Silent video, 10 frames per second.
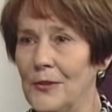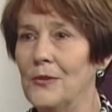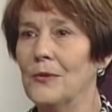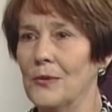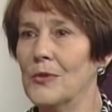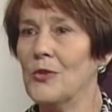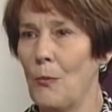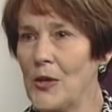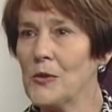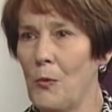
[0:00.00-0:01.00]
do so
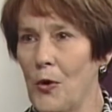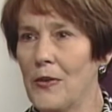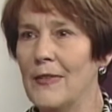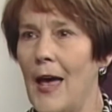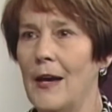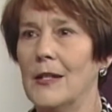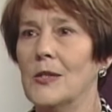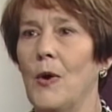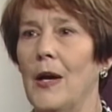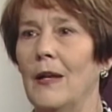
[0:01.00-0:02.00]
much more than that
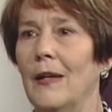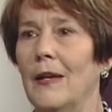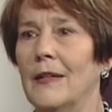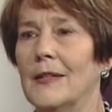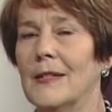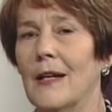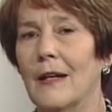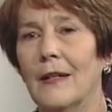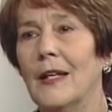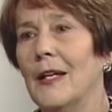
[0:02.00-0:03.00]
as well, and
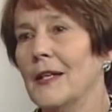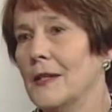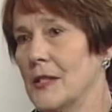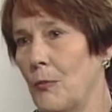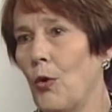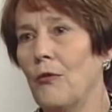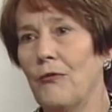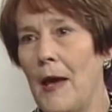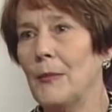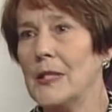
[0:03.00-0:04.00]
support
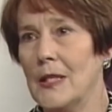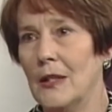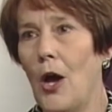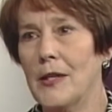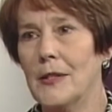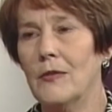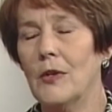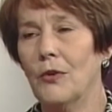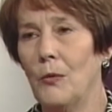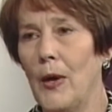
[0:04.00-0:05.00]
families in lots of
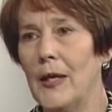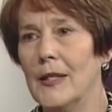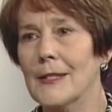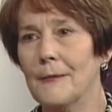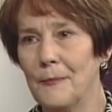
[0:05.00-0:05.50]
different ways.